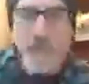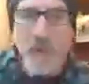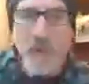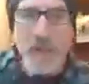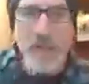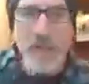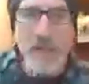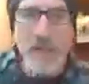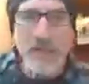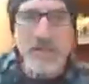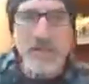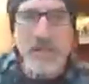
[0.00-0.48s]

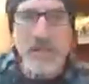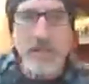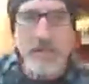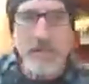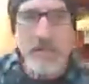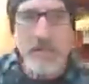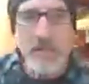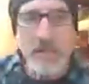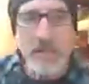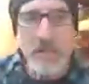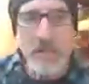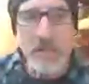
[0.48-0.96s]
Right? It's
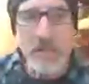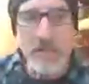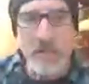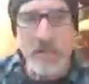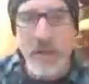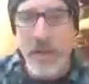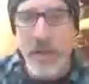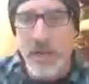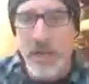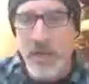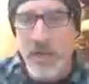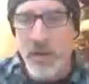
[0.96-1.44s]
a
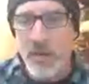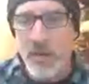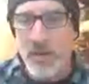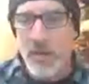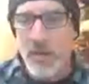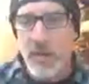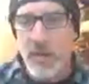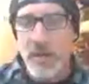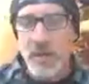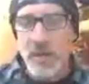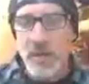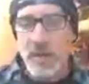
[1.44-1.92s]
good radio.
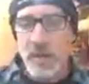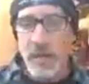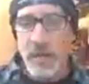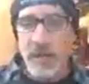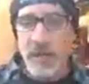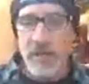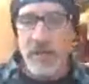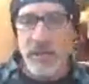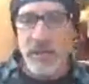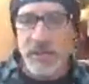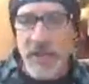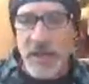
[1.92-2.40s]

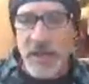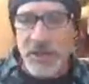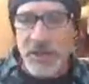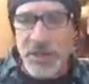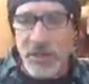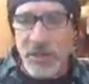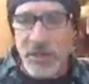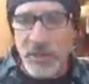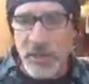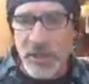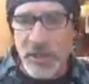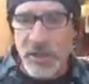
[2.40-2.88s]
It's
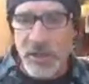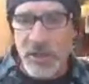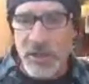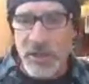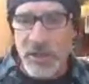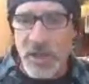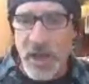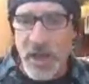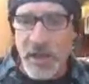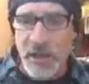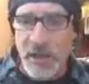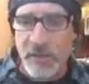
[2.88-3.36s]
actually a really
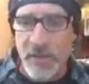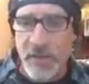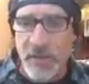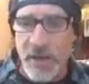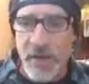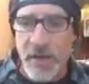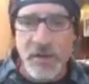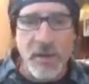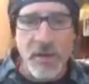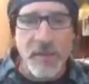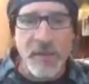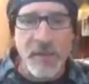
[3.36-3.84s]
good talking
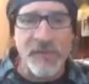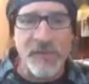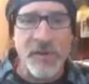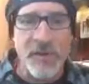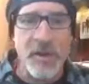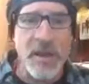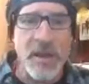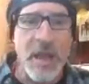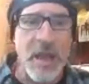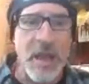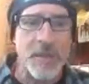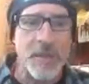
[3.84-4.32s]
radio. I've been
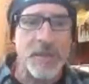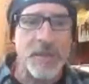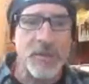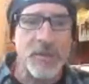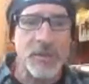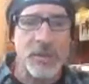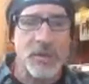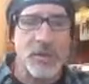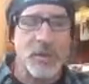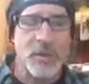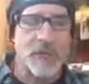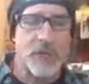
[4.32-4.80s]
very
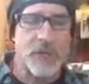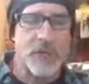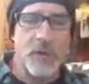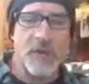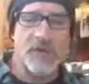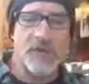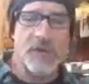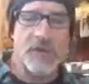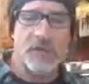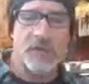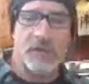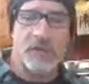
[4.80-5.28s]
happy with the old
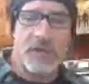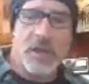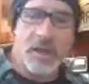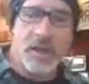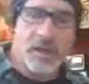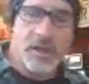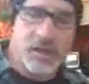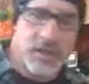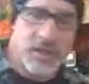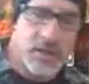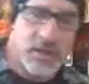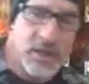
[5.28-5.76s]

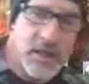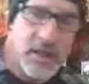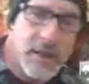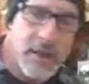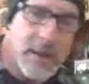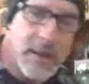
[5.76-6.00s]
458s.